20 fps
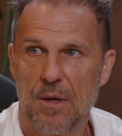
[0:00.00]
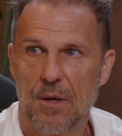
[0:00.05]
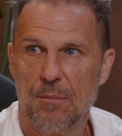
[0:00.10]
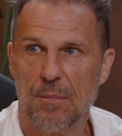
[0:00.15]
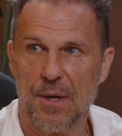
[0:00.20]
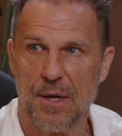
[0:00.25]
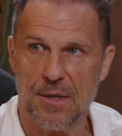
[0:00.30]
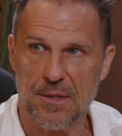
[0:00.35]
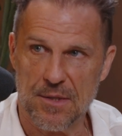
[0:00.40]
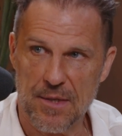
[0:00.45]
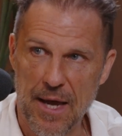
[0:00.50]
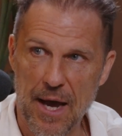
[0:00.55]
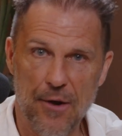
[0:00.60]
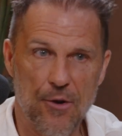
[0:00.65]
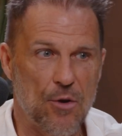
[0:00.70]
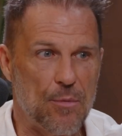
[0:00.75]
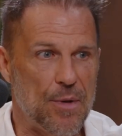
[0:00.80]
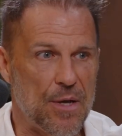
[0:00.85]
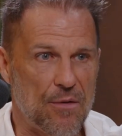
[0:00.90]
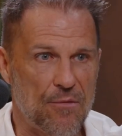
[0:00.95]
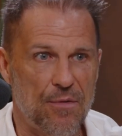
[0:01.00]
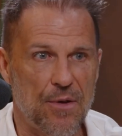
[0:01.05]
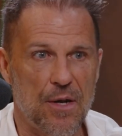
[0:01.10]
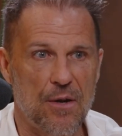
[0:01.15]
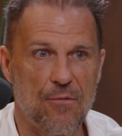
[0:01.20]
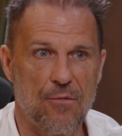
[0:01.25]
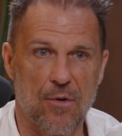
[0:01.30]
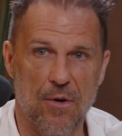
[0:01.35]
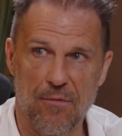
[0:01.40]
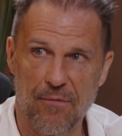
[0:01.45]
because now you're being
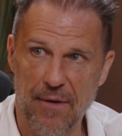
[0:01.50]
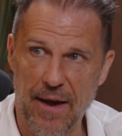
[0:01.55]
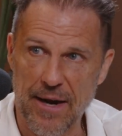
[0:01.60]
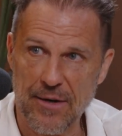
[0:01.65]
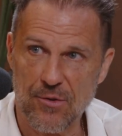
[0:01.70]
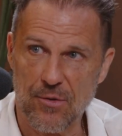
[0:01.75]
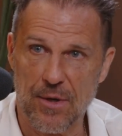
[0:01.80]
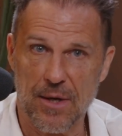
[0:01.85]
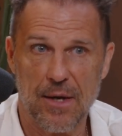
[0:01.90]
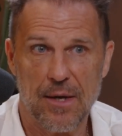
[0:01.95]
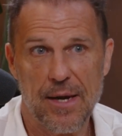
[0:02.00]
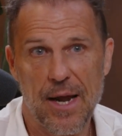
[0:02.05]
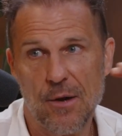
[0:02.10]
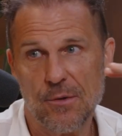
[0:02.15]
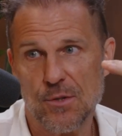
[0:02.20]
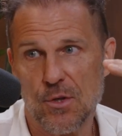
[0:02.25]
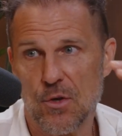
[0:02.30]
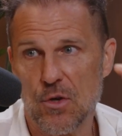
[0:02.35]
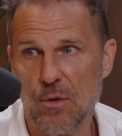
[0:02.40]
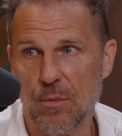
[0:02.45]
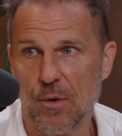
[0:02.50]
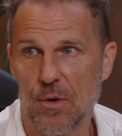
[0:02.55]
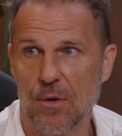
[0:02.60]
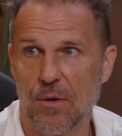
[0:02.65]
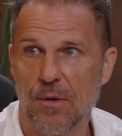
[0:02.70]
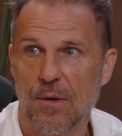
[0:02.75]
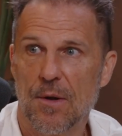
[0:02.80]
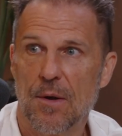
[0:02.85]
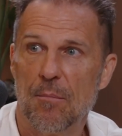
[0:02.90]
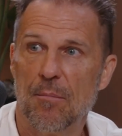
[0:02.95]
fitted for a factory. Now it's a
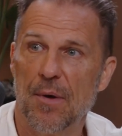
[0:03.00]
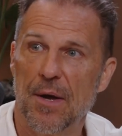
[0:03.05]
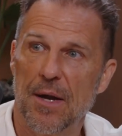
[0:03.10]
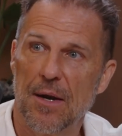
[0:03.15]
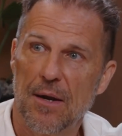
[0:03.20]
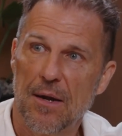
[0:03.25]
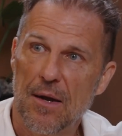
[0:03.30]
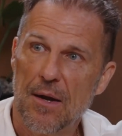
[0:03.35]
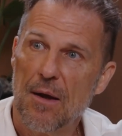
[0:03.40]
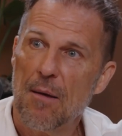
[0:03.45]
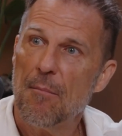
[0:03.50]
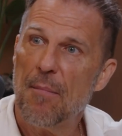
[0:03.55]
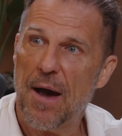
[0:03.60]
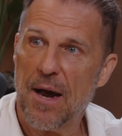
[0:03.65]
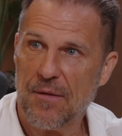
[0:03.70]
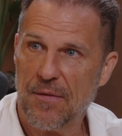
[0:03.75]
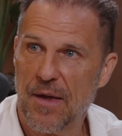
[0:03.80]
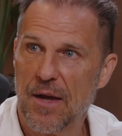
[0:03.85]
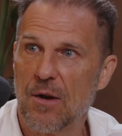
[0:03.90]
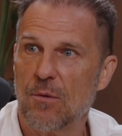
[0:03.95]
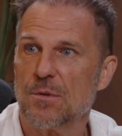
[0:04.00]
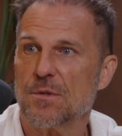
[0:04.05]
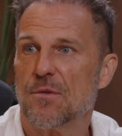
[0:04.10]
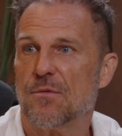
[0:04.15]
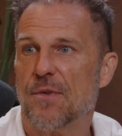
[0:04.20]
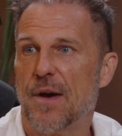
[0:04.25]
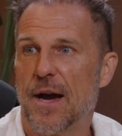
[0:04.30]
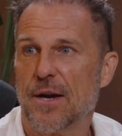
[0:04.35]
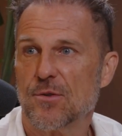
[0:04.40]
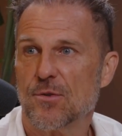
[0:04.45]
cubicle, but back then it was a
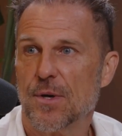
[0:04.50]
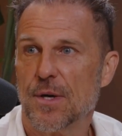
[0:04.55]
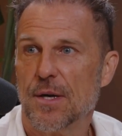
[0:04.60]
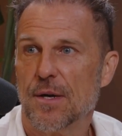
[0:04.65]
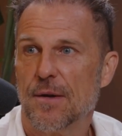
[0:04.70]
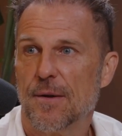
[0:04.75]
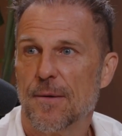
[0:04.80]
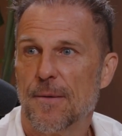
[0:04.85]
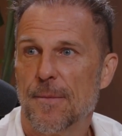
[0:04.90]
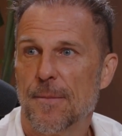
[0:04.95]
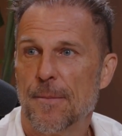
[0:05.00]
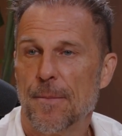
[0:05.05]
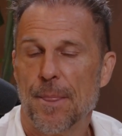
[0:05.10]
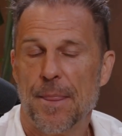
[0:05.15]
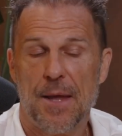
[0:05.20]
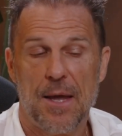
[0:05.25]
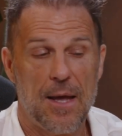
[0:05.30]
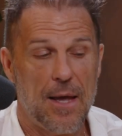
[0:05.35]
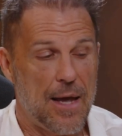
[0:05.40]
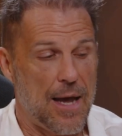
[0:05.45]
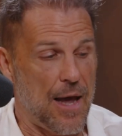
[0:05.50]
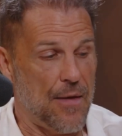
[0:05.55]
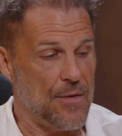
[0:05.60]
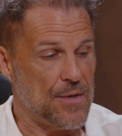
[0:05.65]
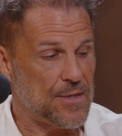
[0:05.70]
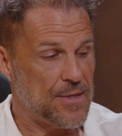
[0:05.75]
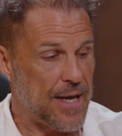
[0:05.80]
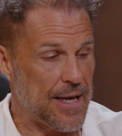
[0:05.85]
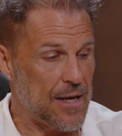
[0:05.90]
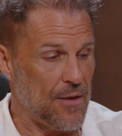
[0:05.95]
factory. And the
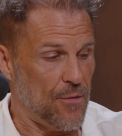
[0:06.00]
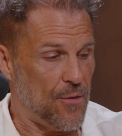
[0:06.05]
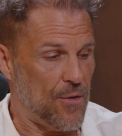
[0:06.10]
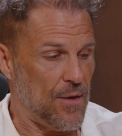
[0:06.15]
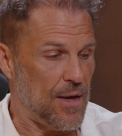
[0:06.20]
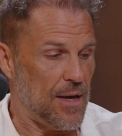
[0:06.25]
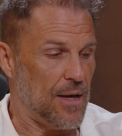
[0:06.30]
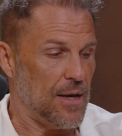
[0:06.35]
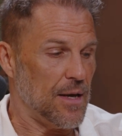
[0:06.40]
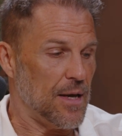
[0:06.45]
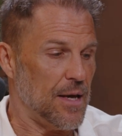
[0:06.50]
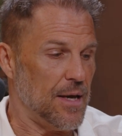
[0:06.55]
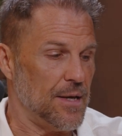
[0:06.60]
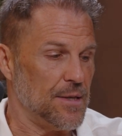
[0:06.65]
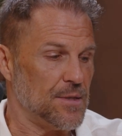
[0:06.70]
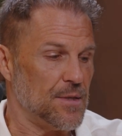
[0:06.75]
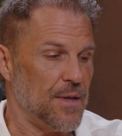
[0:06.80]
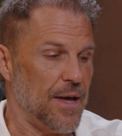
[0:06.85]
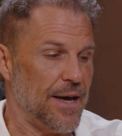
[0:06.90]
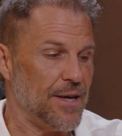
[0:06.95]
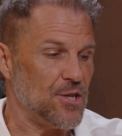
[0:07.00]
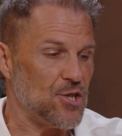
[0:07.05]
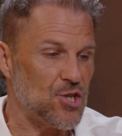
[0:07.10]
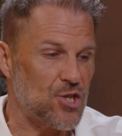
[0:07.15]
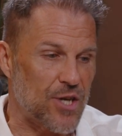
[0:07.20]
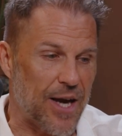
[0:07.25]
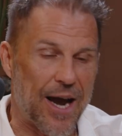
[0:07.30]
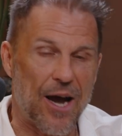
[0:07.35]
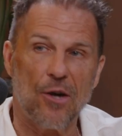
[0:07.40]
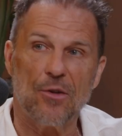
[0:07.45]
second thing is that
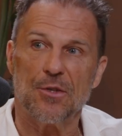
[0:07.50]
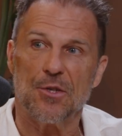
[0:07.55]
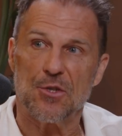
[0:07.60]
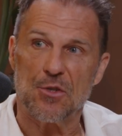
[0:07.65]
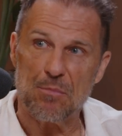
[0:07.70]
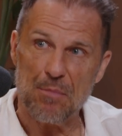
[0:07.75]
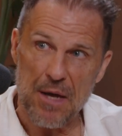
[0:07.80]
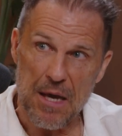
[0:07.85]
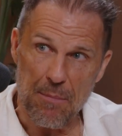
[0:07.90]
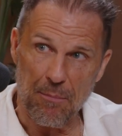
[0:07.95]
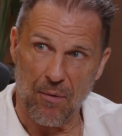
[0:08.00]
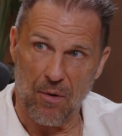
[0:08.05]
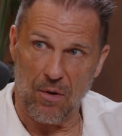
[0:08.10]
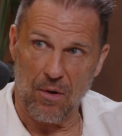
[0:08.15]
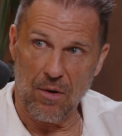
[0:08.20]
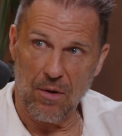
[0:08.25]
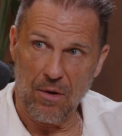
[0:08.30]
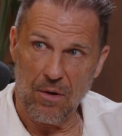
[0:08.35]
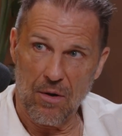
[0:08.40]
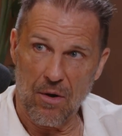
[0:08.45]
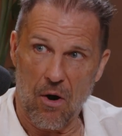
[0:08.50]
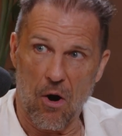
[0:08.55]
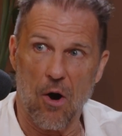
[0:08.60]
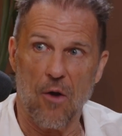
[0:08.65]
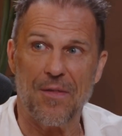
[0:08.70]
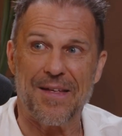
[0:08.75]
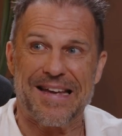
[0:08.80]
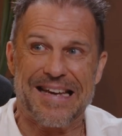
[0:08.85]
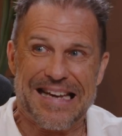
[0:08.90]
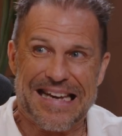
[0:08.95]
childish people
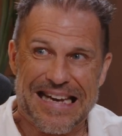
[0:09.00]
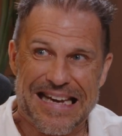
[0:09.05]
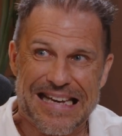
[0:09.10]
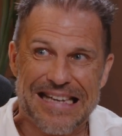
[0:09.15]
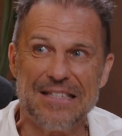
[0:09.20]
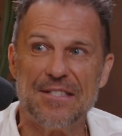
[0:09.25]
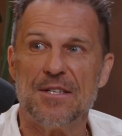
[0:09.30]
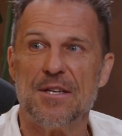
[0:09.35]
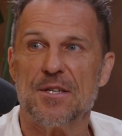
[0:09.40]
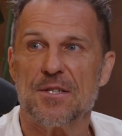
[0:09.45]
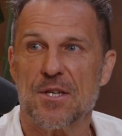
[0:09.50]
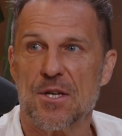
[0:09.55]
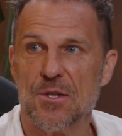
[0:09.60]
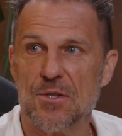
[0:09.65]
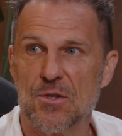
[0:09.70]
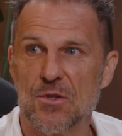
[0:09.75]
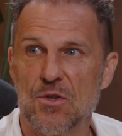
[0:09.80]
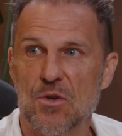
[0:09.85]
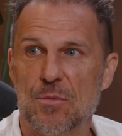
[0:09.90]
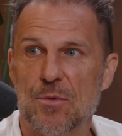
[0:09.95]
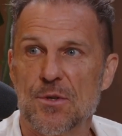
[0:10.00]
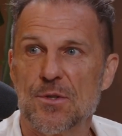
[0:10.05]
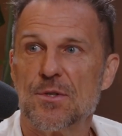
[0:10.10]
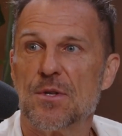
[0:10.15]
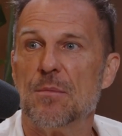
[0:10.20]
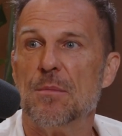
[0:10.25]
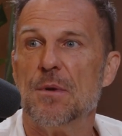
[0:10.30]
are the easiest consumers to